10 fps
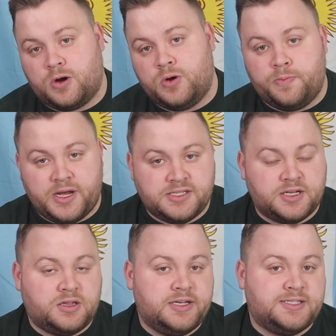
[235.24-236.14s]
CRO, or
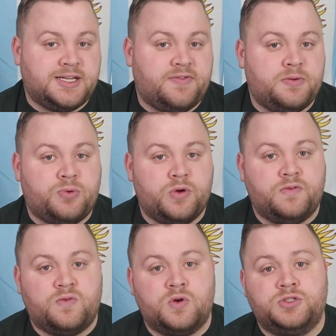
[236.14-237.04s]
basically
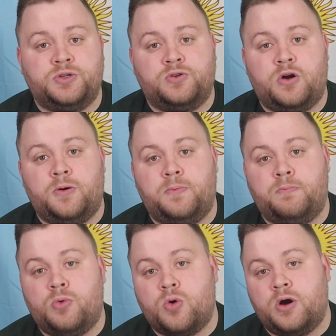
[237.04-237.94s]
7.42 CRO
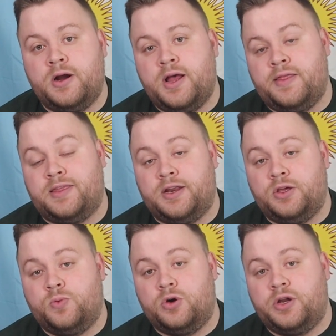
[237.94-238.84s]
more than
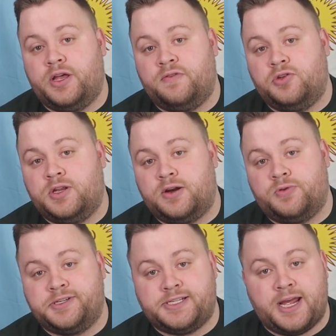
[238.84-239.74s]
you would if you didn't
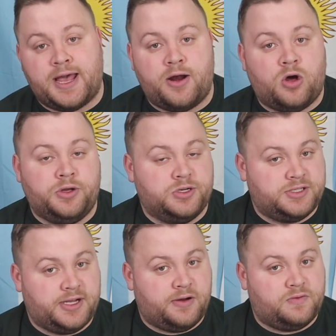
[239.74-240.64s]
restake at all
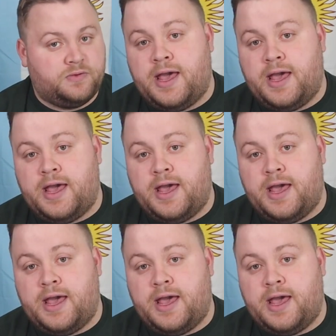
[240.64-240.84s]
yourself.